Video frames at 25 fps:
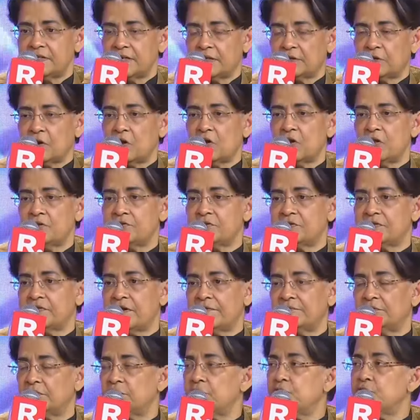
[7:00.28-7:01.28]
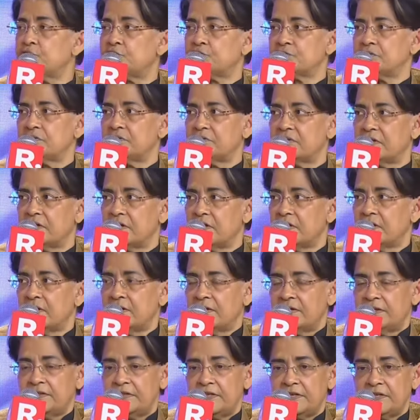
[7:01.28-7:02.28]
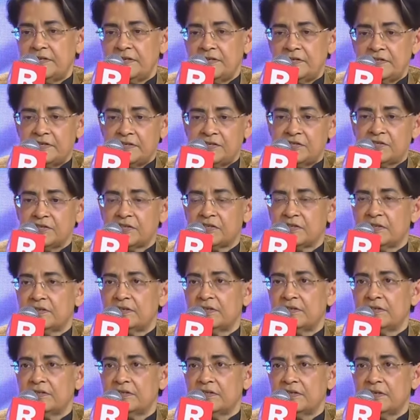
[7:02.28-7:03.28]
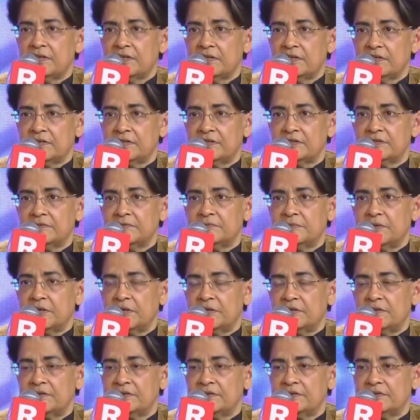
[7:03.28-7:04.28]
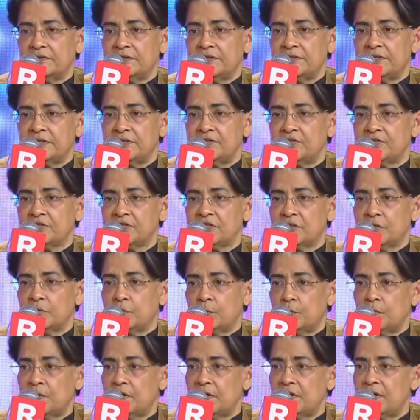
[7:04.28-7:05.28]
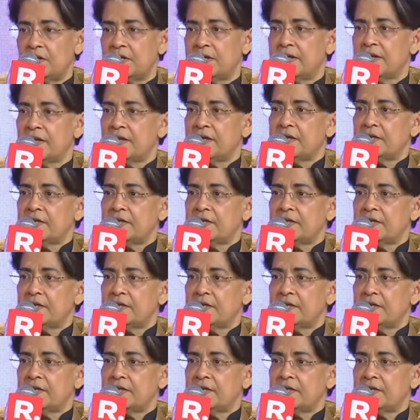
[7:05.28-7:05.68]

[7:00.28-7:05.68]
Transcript: technology revolution, the digital, uh, uh, the digital world.